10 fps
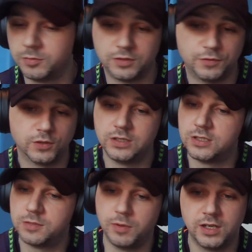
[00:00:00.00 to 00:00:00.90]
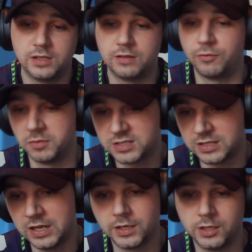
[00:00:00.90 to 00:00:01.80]
to fucking speed. From the
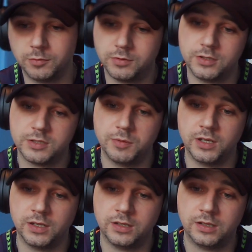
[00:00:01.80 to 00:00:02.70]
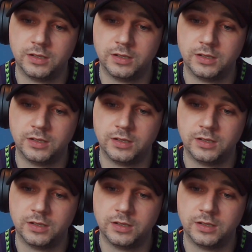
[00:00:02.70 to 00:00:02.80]
start, you're not up to the speed.